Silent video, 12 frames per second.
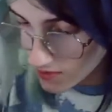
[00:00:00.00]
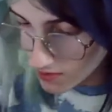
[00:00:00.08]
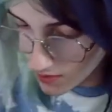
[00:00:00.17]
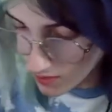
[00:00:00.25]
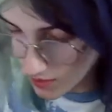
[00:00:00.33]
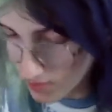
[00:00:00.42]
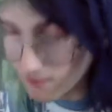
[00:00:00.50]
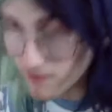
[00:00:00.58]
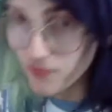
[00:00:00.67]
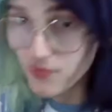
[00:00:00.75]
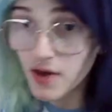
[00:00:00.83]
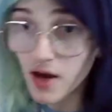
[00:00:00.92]
Um,
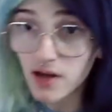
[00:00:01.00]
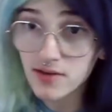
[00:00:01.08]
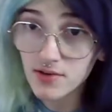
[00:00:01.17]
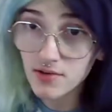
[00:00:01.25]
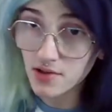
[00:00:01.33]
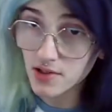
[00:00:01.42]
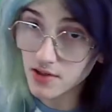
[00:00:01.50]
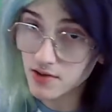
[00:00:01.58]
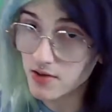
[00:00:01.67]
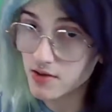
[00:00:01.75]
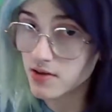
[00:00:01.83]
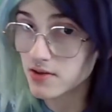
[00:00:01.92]
ideally,
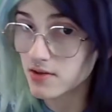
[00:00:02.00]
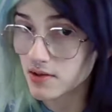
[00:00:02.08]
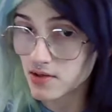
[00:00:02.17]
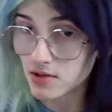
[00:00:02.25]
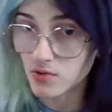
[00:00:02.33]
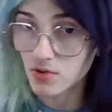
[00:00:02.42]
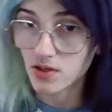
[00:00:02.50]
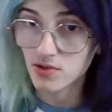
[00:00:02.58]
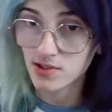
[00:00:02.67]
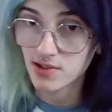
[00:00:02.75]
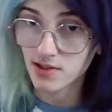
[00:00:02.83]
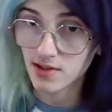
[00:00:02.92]
you can
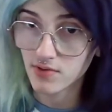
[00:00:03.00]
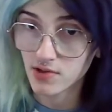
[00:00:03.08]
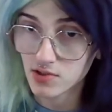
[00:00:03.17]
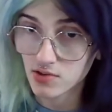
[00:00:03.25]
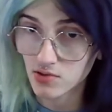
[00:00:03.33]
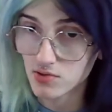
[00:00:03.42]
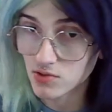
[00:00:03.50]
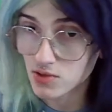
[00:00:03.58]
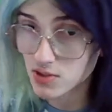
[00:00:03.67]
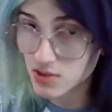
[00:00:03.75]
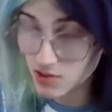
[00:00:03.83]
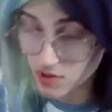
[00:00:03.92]
just leave the
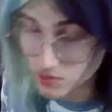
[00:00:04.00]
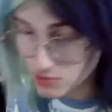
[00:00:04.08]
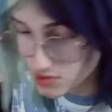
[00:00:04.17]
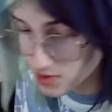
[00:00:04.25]
screws loose in